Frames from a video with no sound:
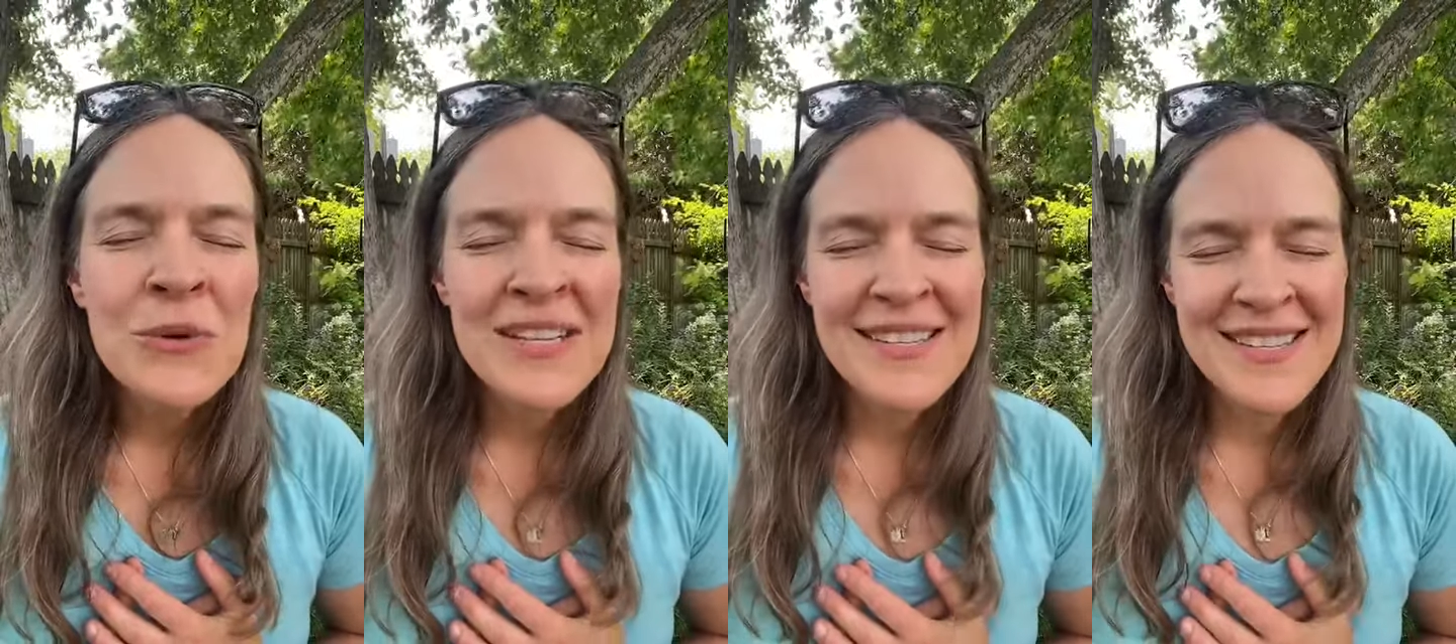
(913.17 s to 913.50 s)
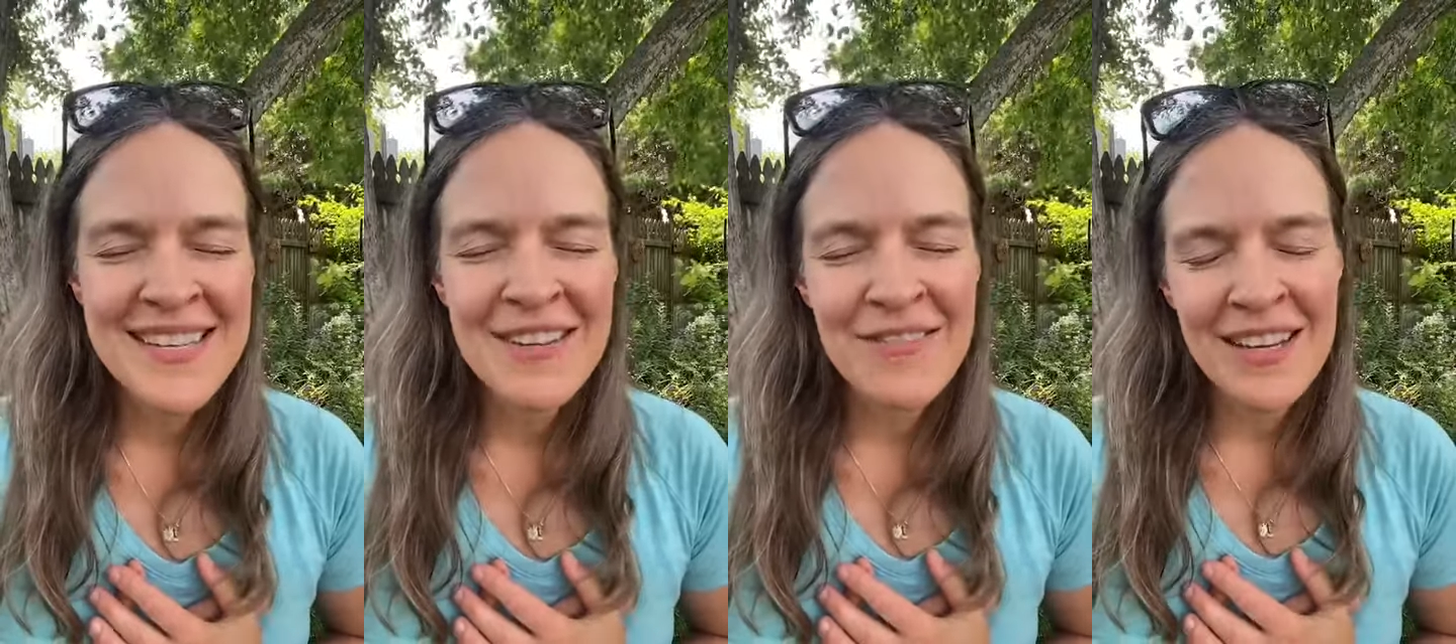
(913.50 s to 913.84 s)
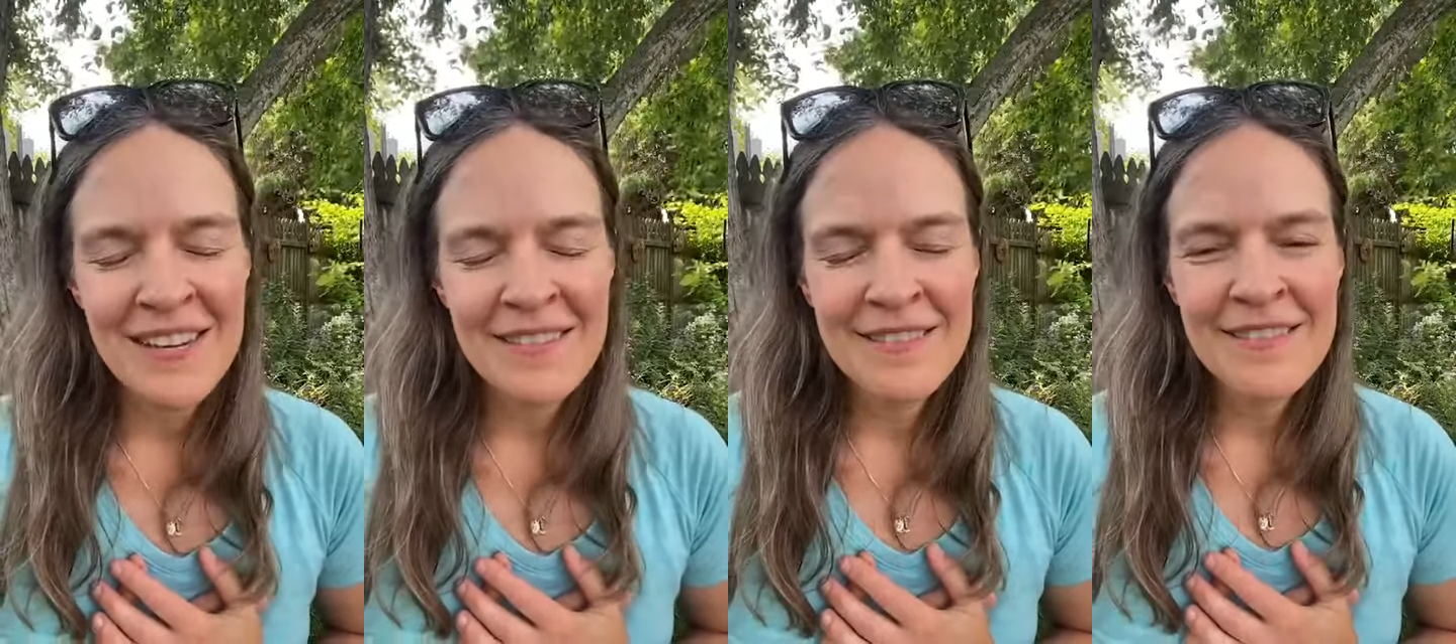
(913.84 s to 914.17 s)

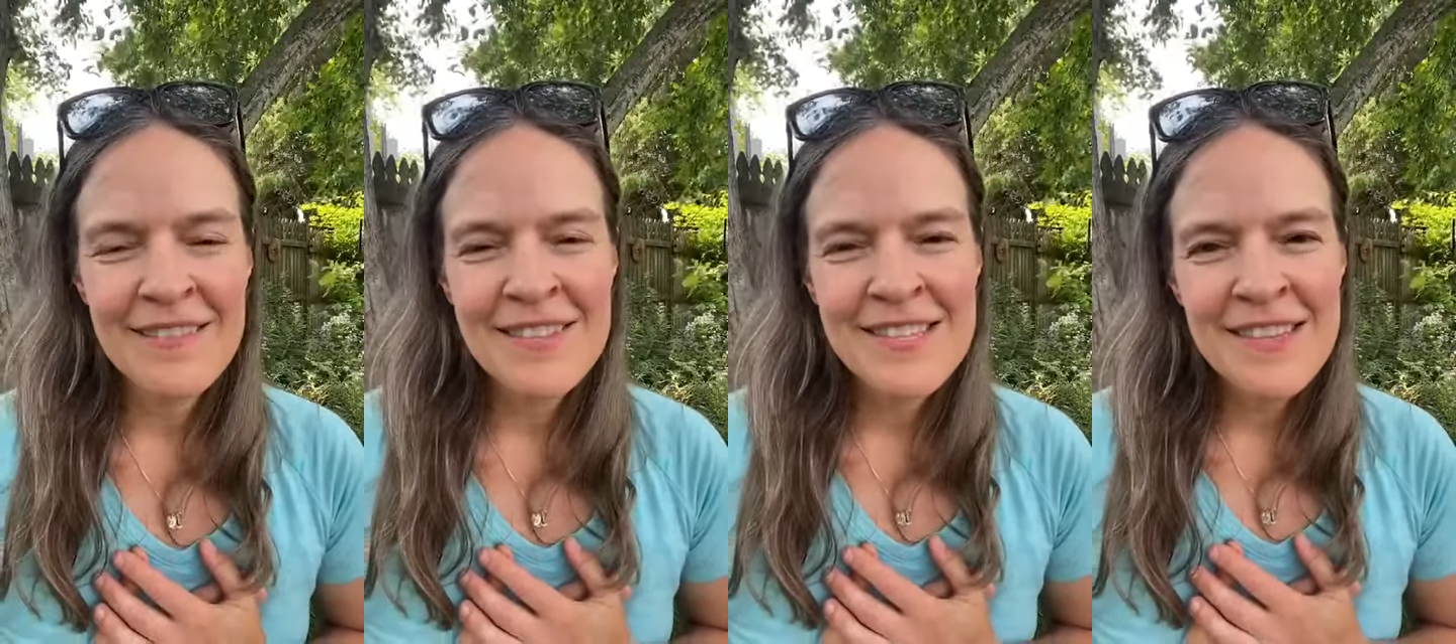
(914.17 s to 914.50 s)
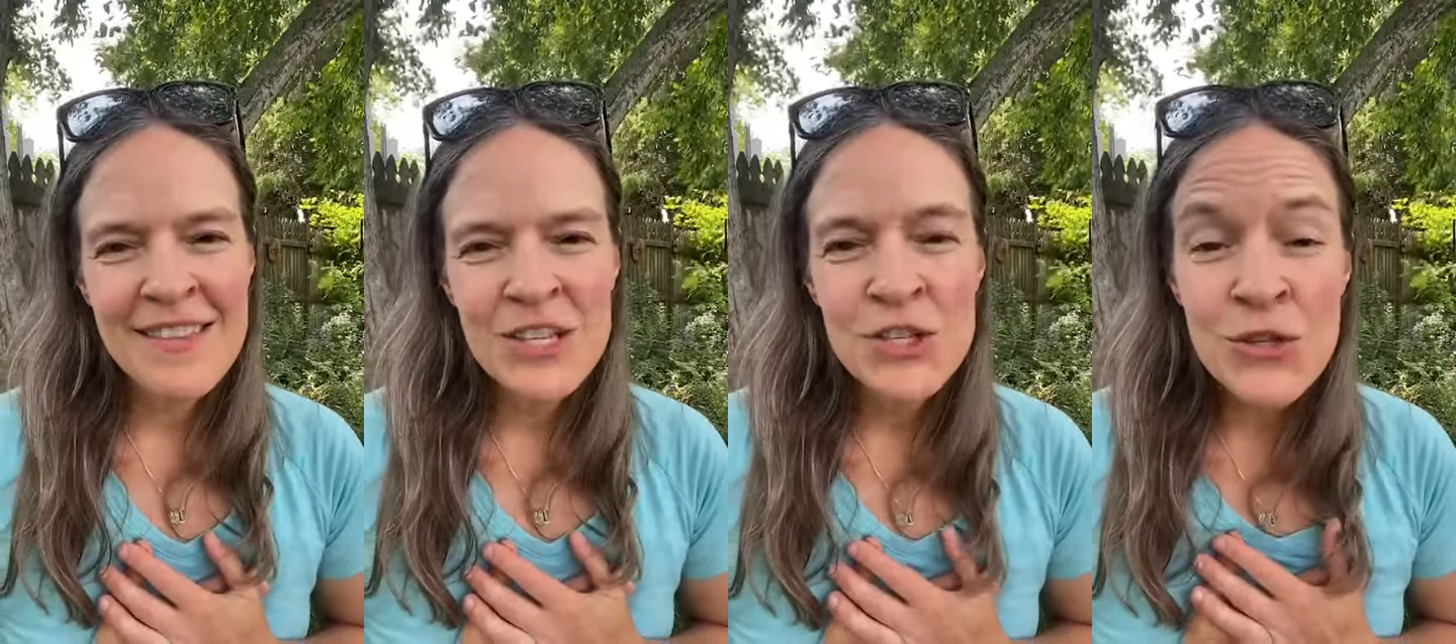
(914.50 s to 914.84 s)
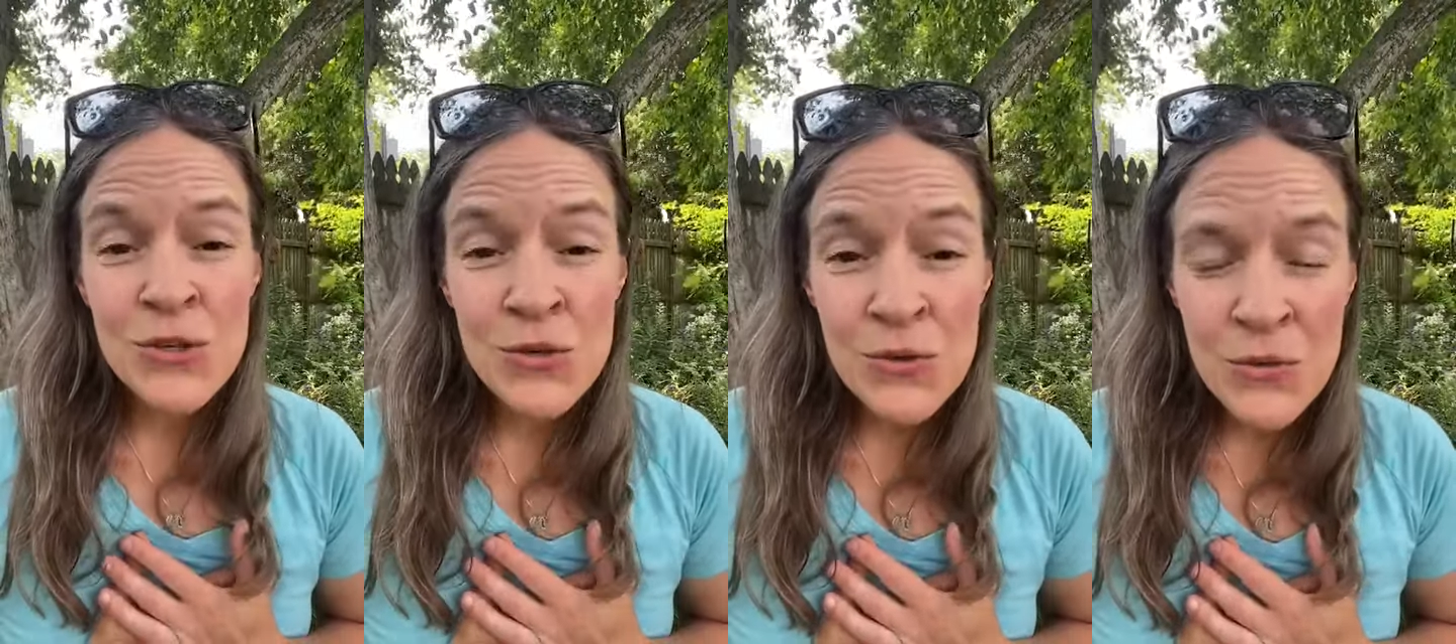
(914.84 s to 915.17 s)
receiving so that
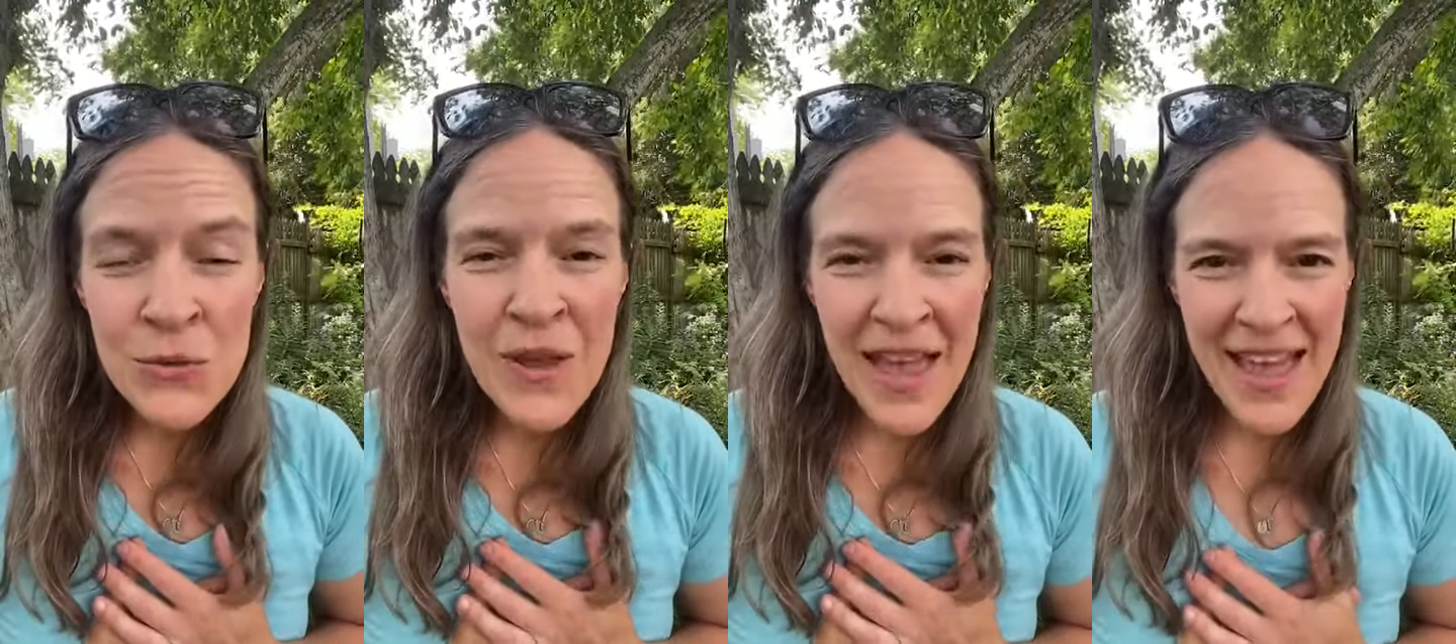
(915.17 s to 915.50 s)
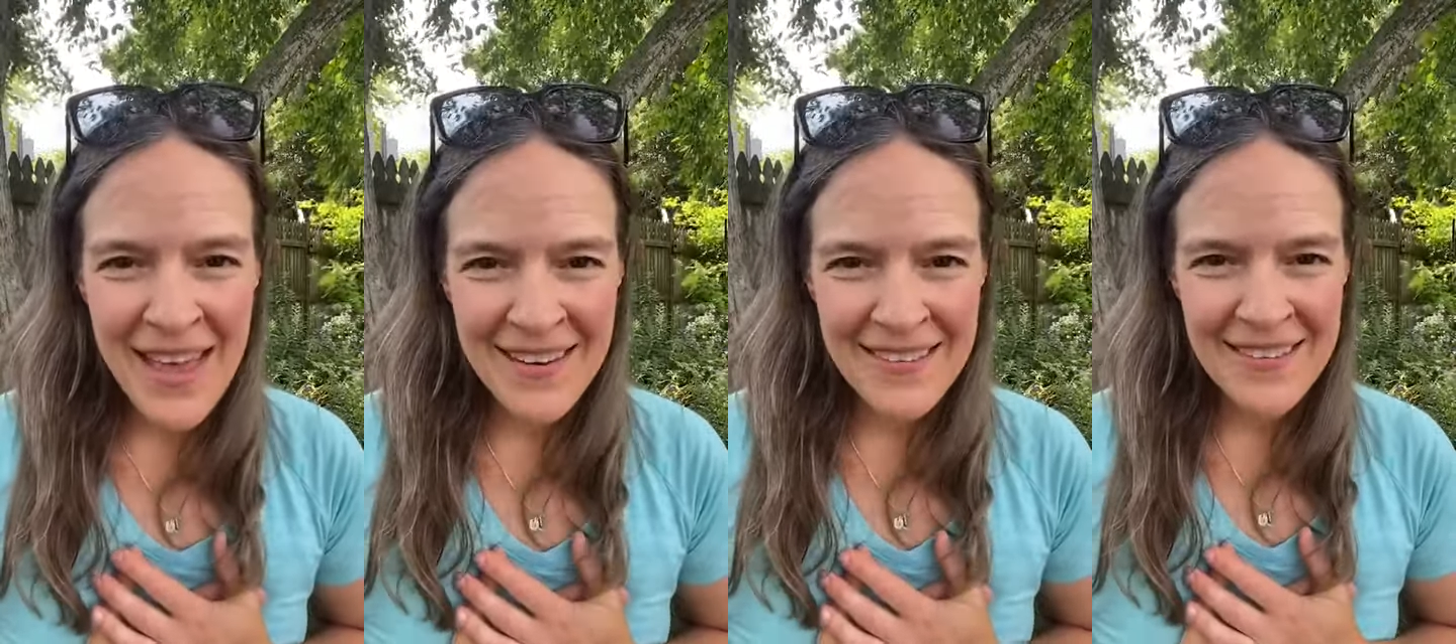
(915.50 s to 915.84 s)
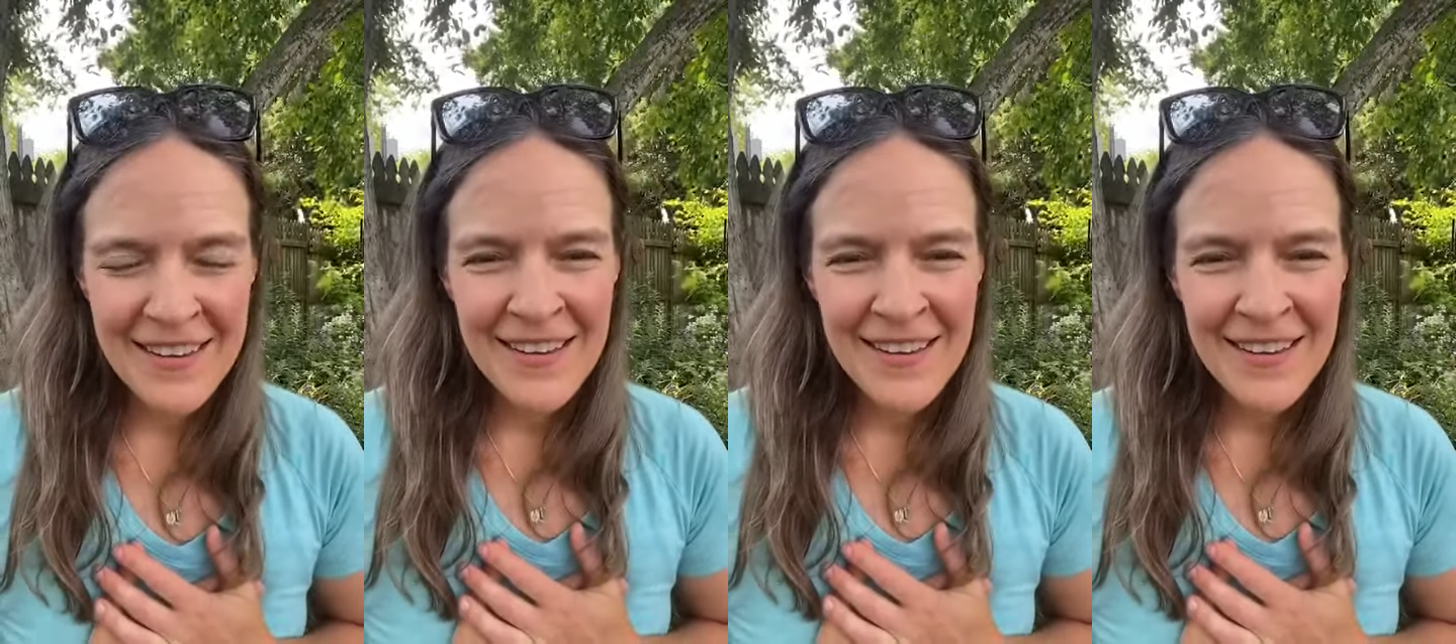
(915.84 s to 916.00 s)
you can